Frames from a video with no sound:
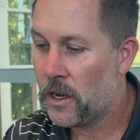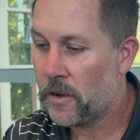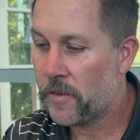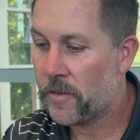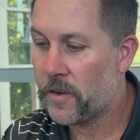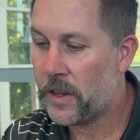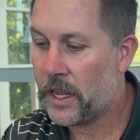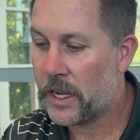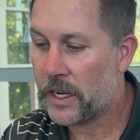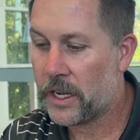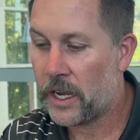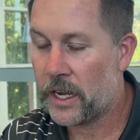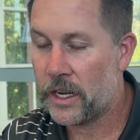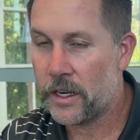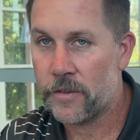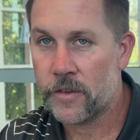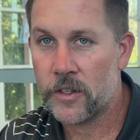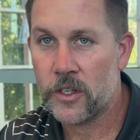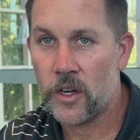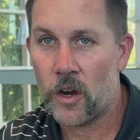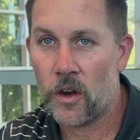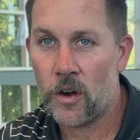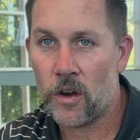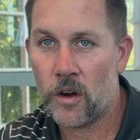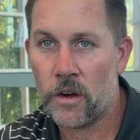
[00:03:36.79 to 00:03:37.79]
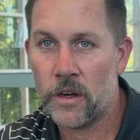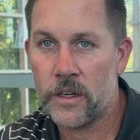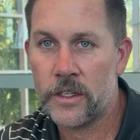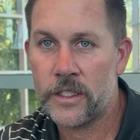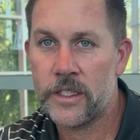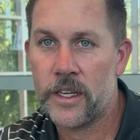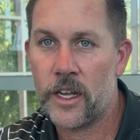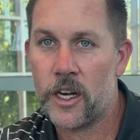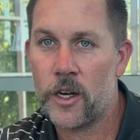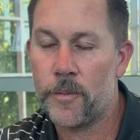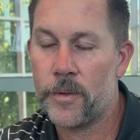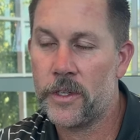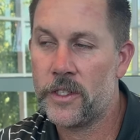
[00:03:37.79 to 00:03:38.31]
that kind of guard
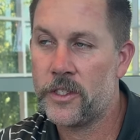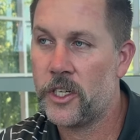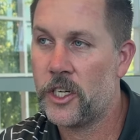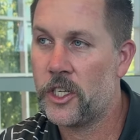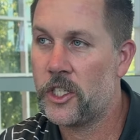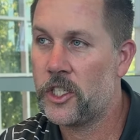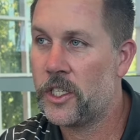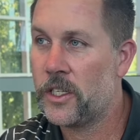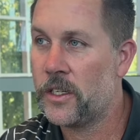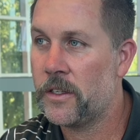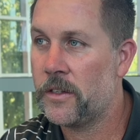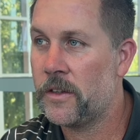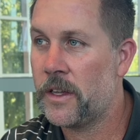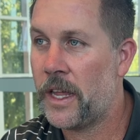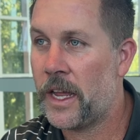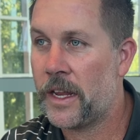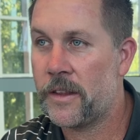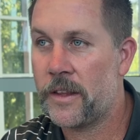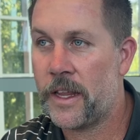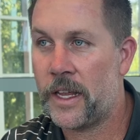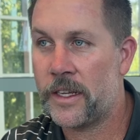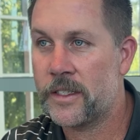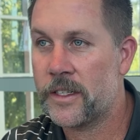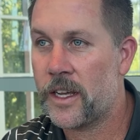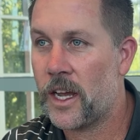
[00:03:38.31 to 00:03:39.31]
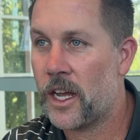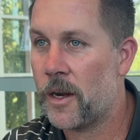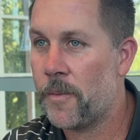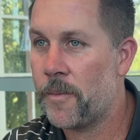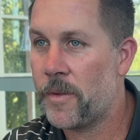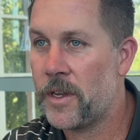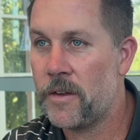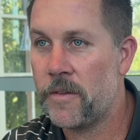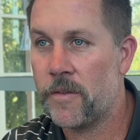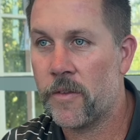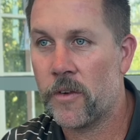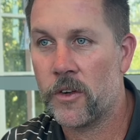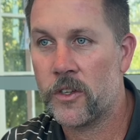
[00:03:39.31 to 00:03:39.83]
center position that's got to
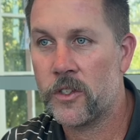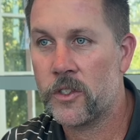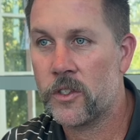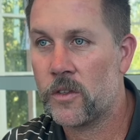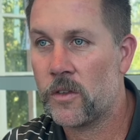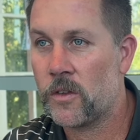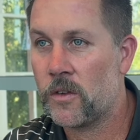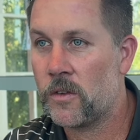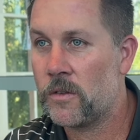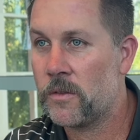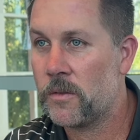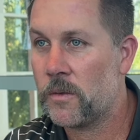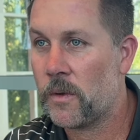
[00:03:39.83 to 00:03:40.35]
be versatile.